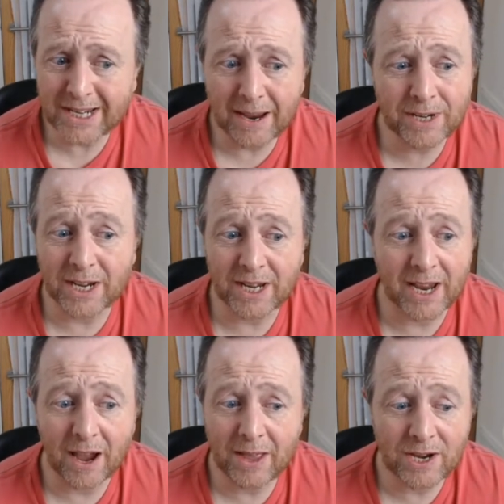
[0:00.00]
Same as this,
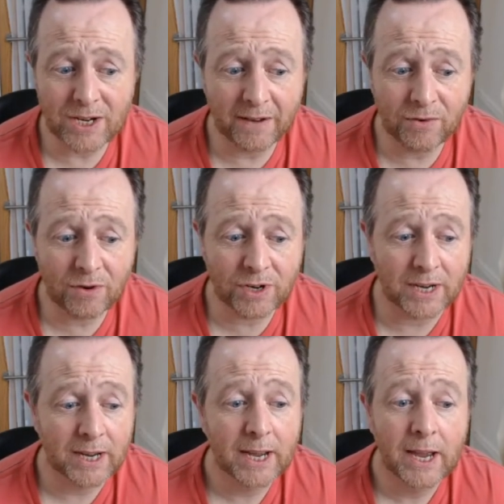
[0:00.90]
there you go, there's your level
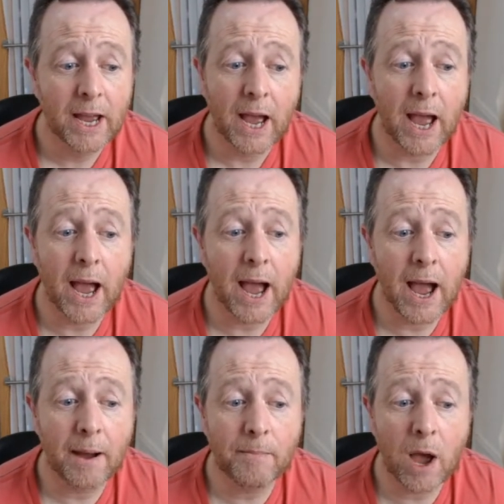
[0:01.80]
crossing.
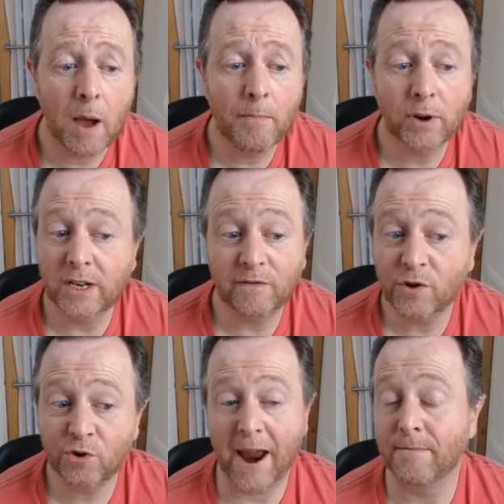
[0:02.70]
But it's
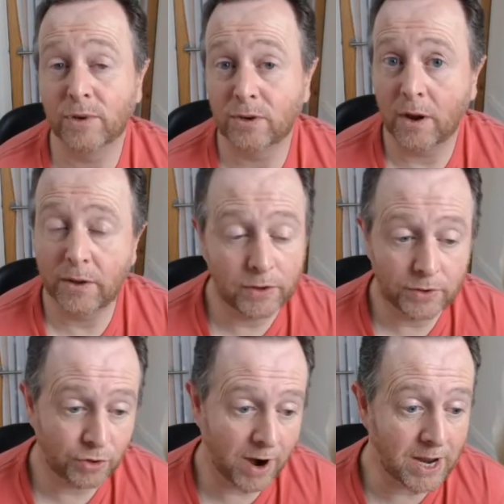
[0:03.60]
for trams rather
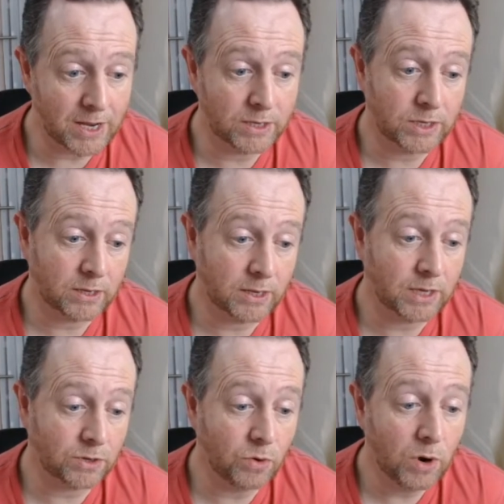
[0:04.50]
than trains,
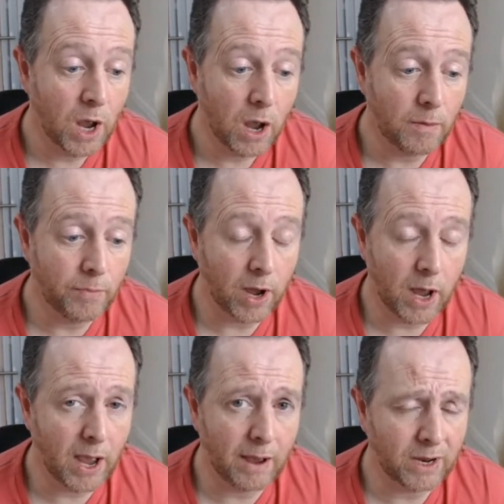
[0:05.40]
that's all.
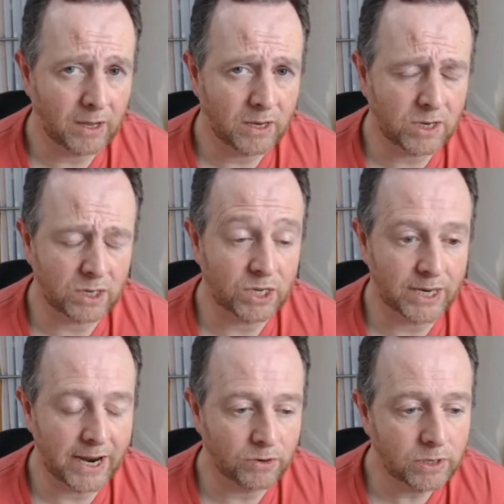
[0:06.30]
But I mean, it's just
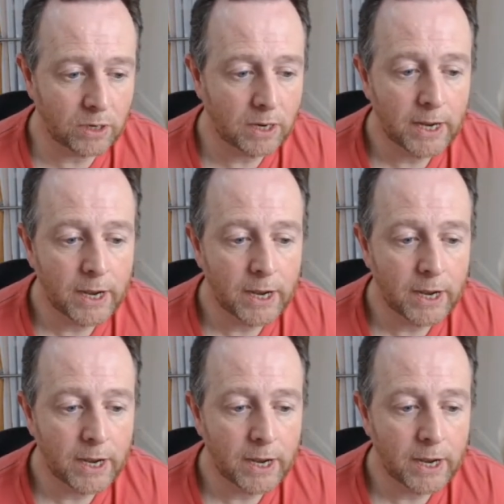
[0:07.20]
as dangerous.